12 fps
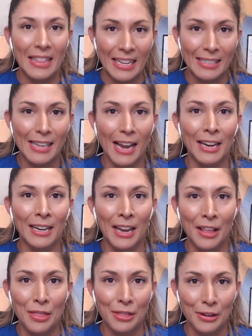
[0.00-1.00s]
the second
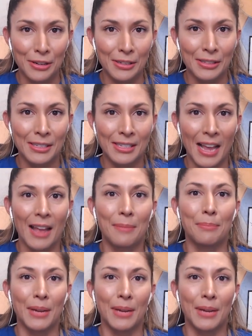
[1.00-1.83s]
and third set,